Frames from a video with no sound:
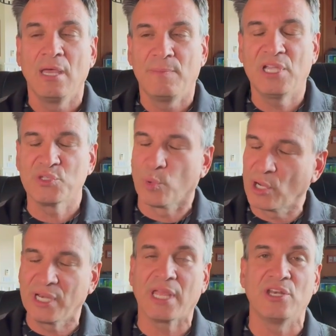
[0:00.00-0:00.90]
Because we're
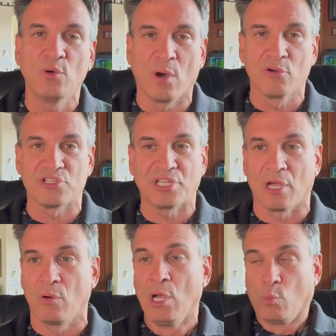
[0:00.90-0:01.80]
going to get new owners that
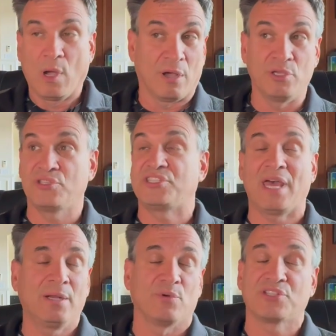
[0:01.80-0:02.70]
go, well, you
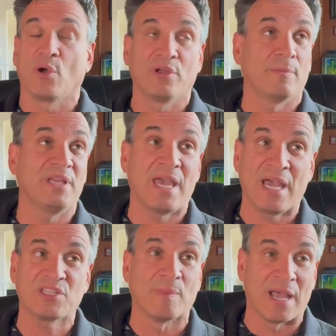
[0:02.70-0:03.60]
said it was going to be
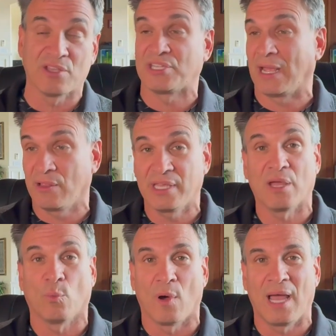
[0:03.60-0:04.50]
X miles and I only
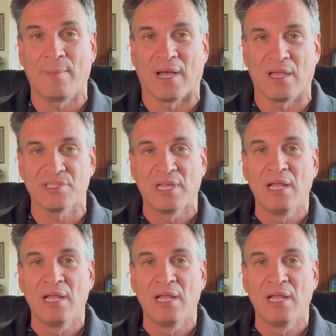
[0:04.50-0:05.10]
get Y miles.